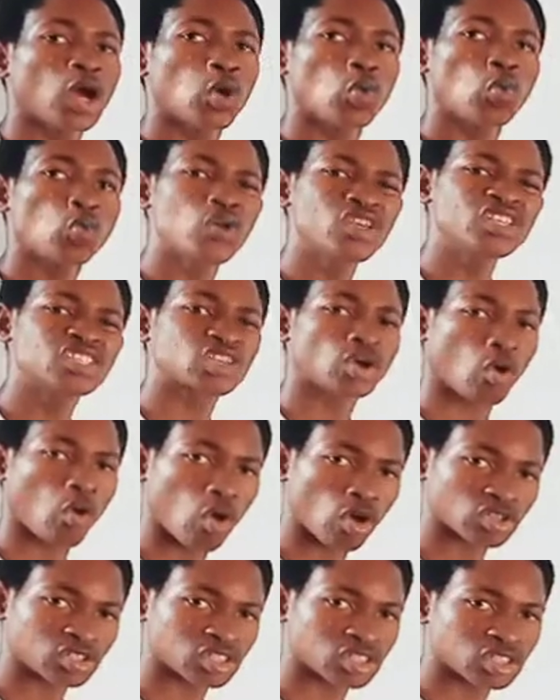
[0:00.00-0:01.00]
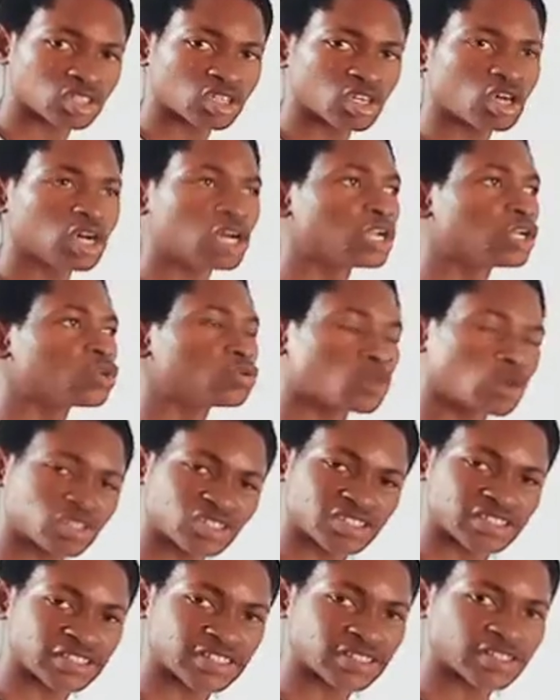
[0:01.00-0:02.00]
which costs
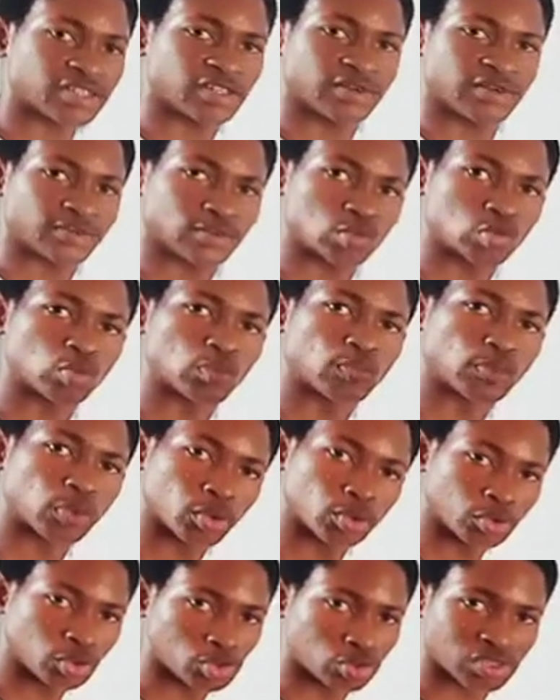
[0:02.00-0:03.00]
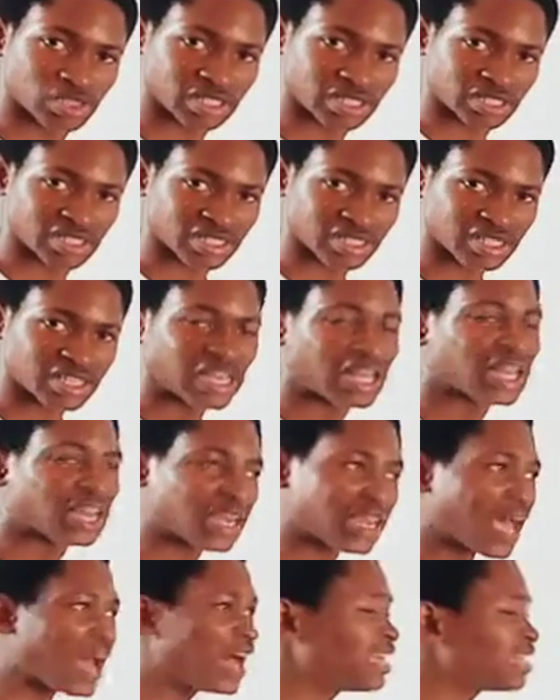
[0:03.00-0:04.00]
nothing to produce it.
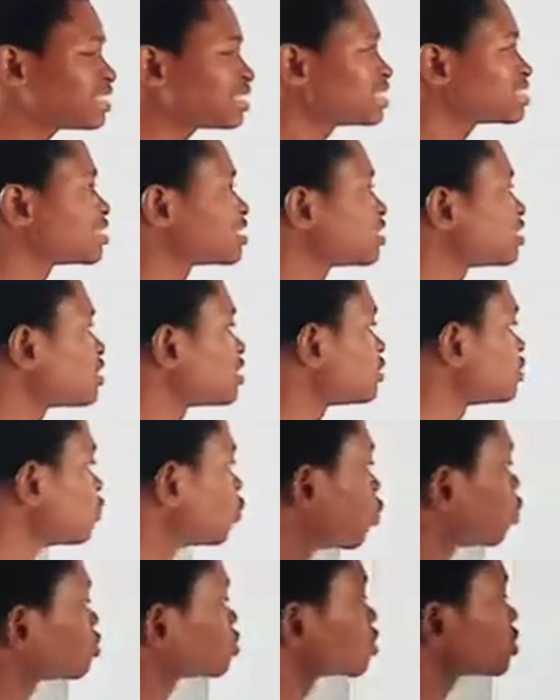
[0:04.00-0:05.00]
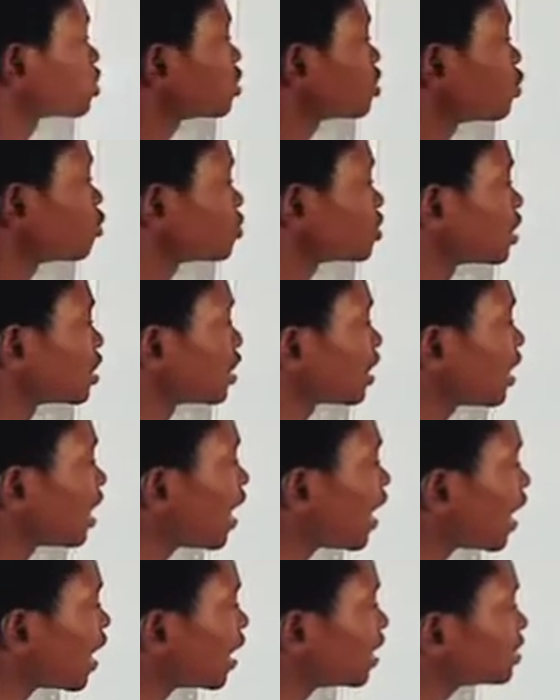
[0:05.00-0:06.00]
Land is a what?
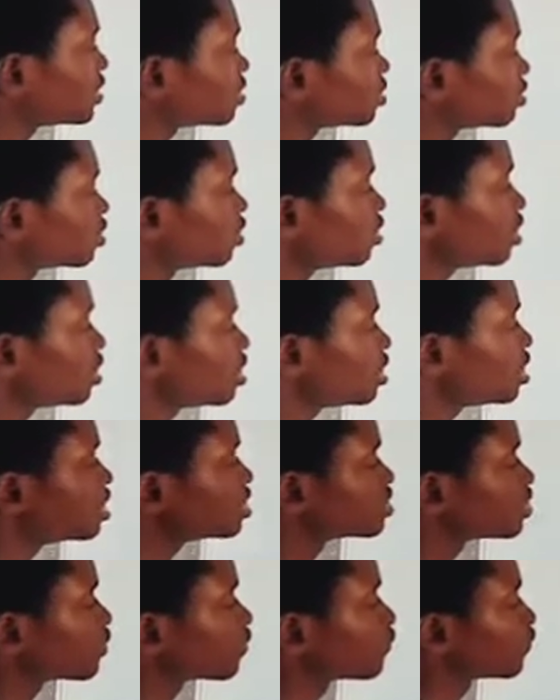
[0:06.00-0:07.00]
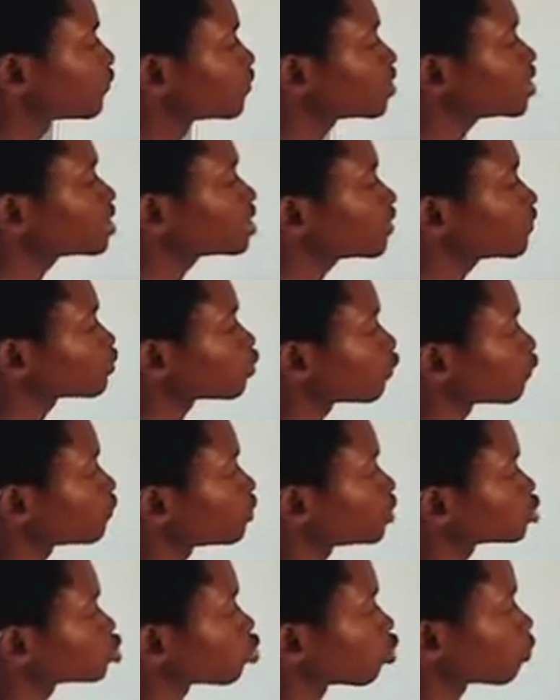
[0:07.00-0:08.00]
Land is a free gift of
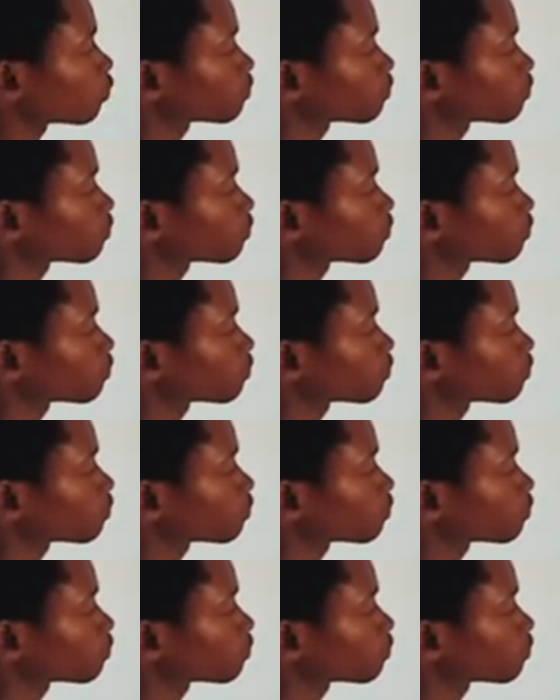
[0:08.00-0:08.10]
nature.